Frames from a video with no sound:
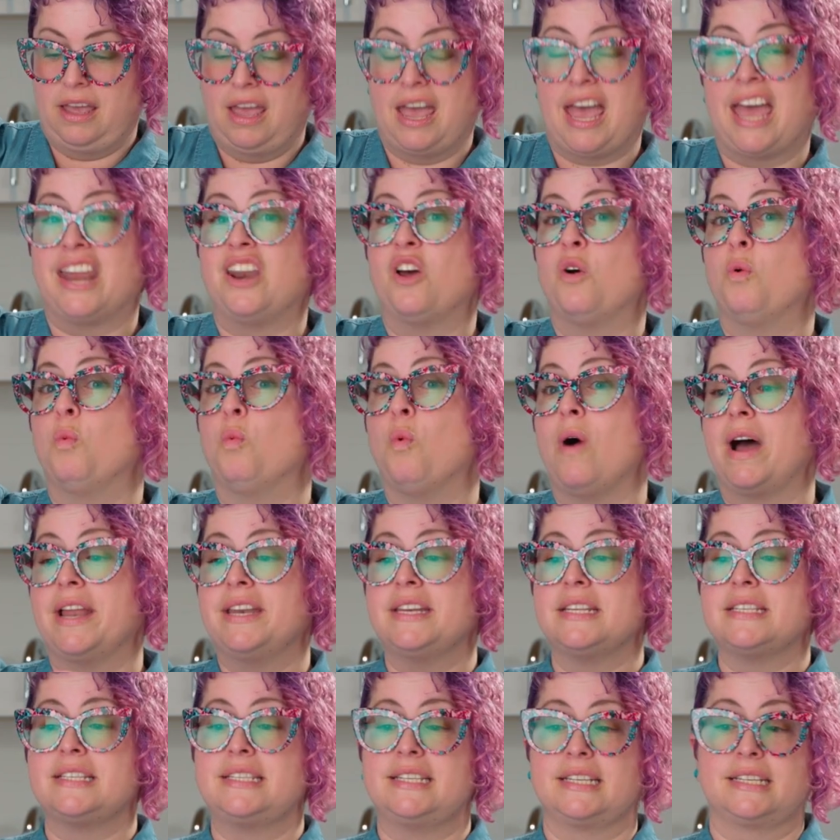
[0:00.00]
and a
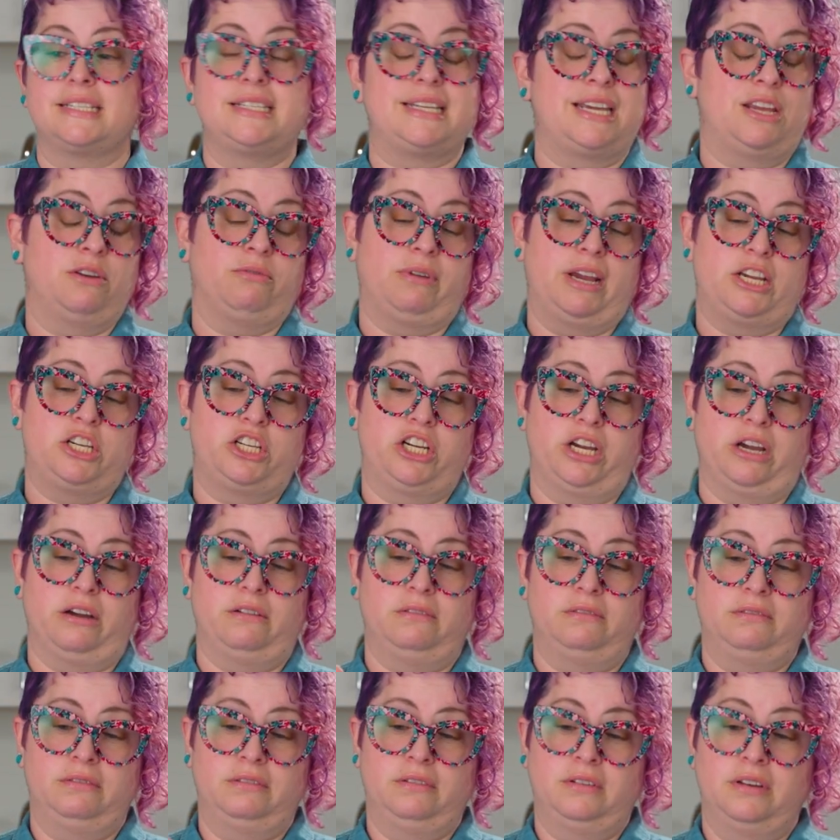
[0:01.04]
1:16 ratio.
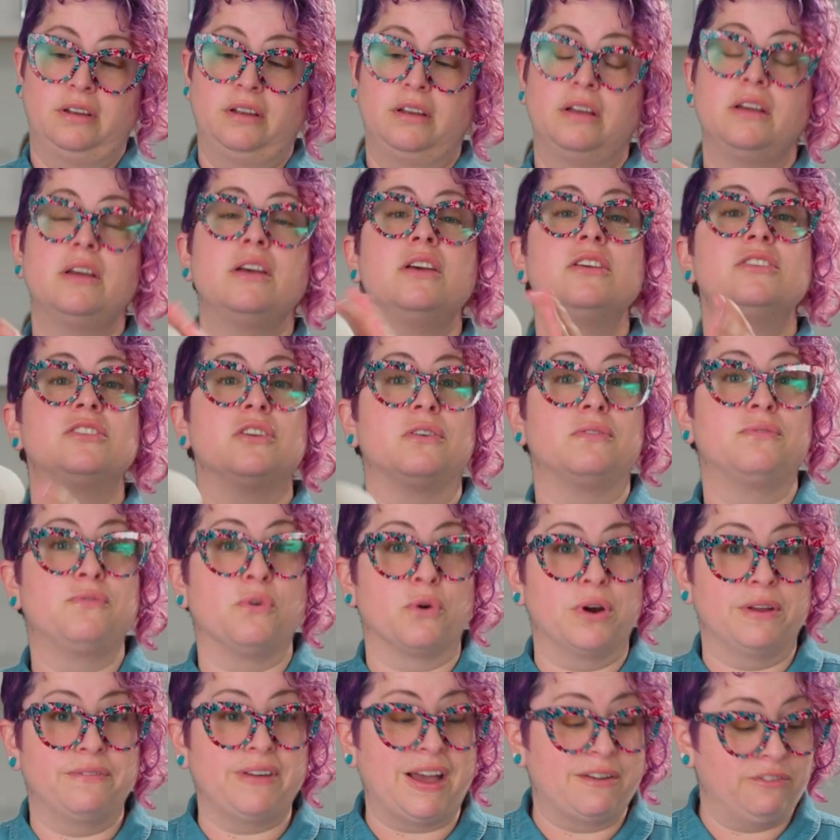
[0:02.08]
So
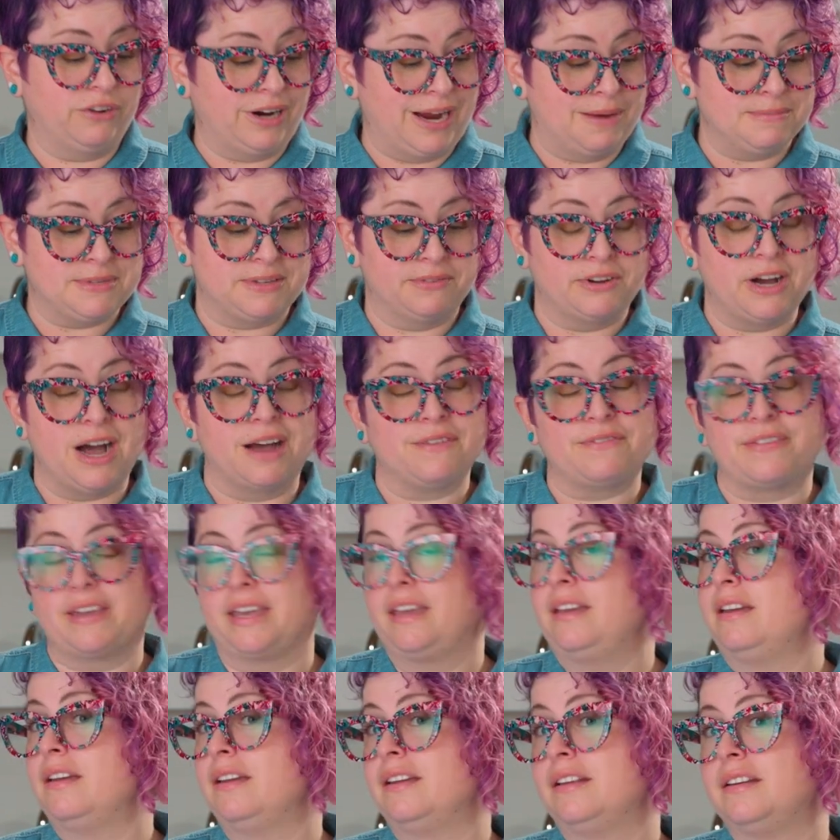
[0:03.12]
45 grams of
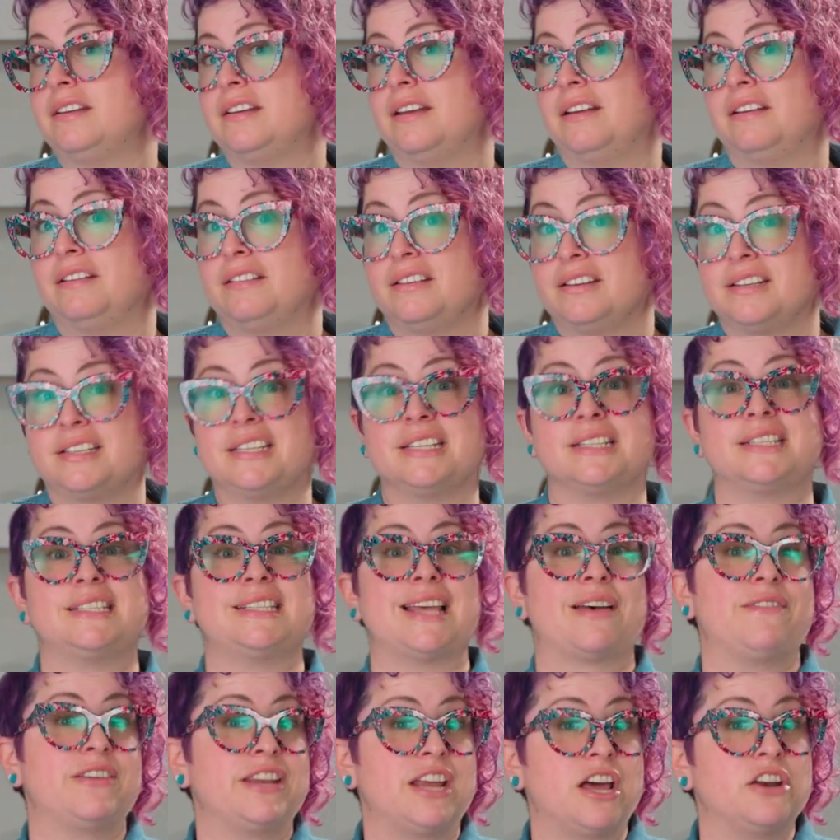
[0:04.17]
coffee to
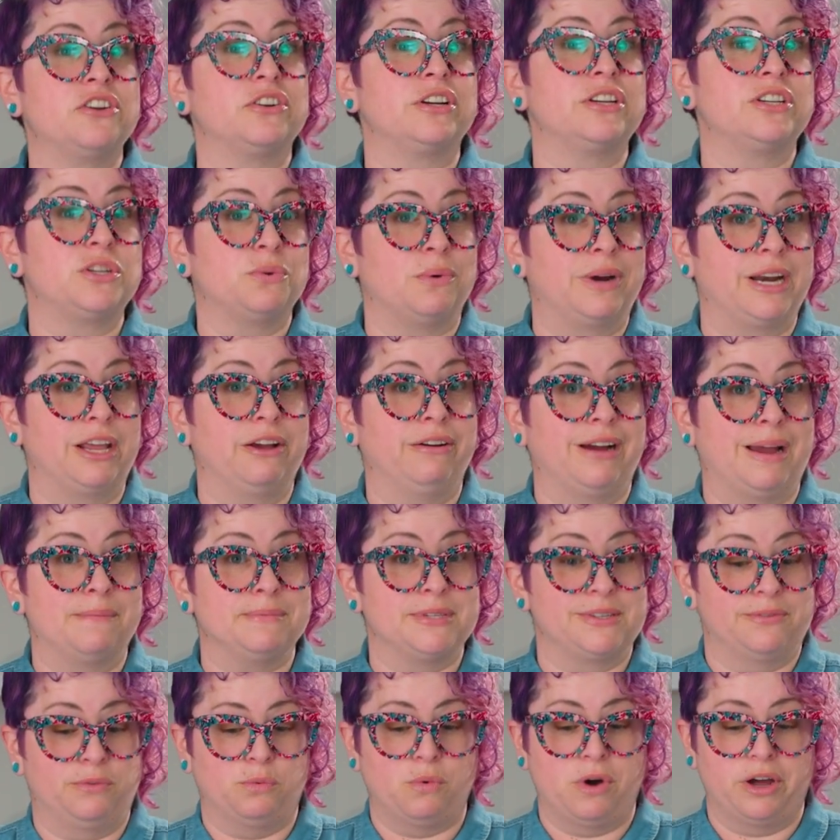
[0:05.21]
720
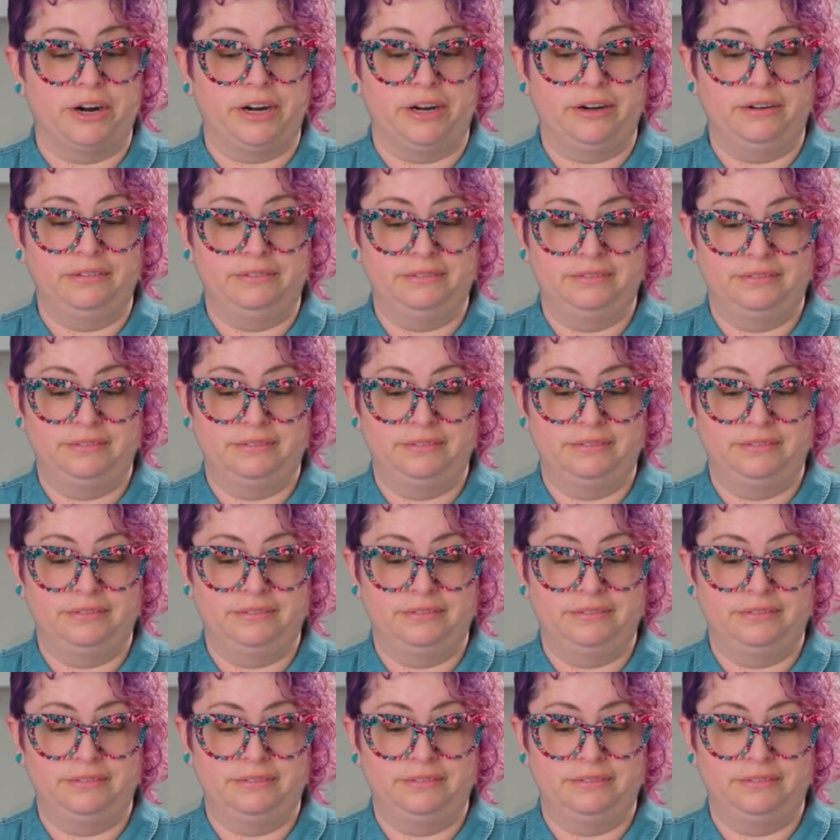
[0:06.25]
grams of water.